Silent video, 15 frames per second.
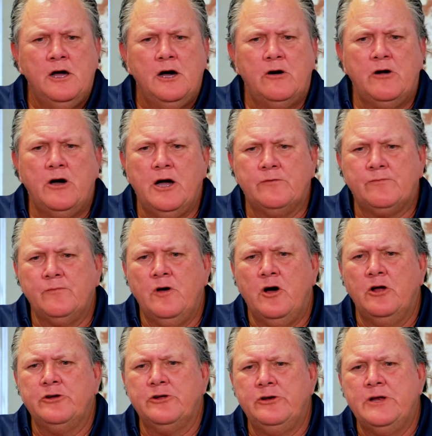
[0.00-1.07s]
All right,
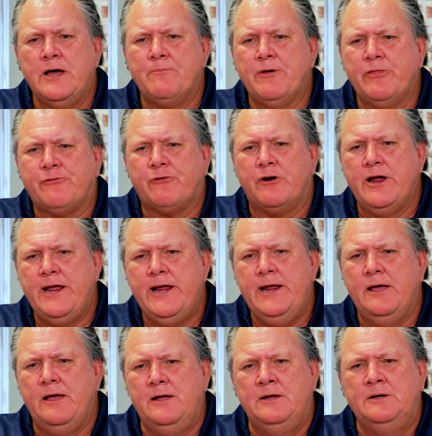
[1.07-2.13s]
on to number 3,
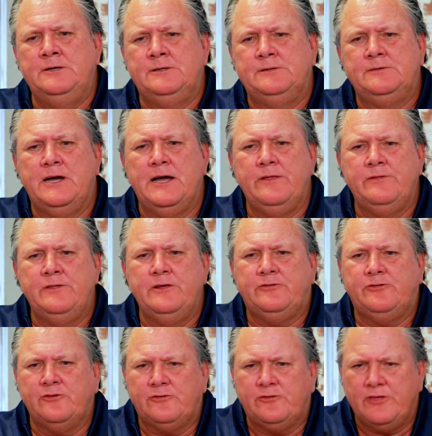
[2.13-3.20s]
and this
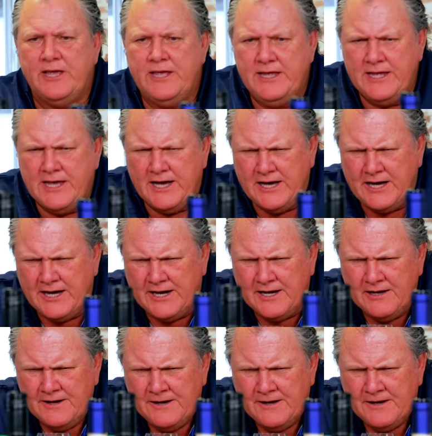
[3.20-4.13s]
is the